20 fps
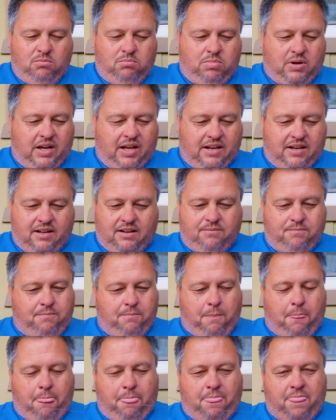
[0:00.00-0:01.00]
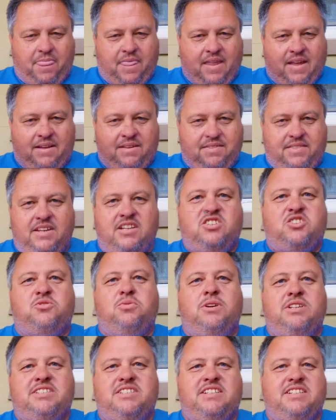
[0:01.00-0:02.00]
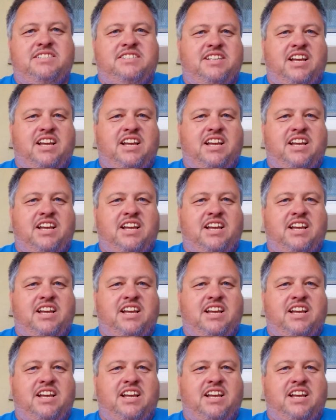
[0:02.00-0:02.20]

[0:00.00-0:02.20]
But this twisted